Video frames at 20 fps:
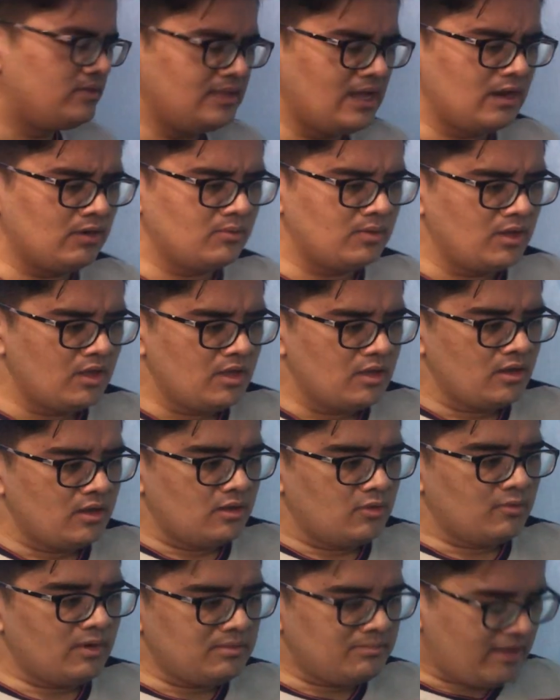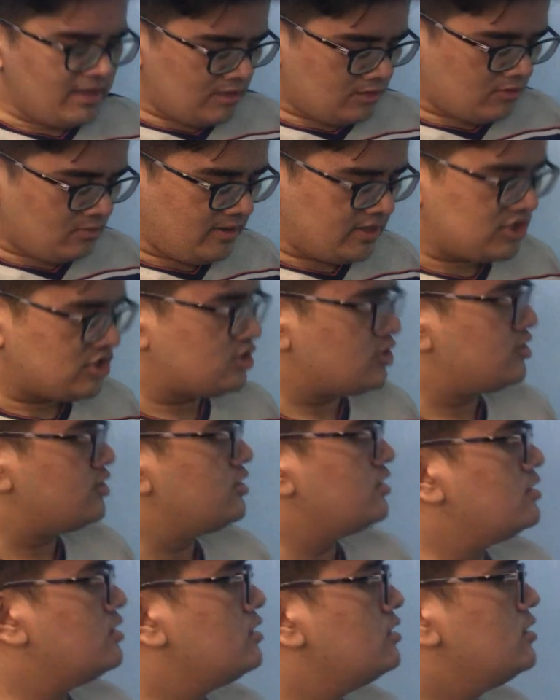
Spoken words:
Now, one might question,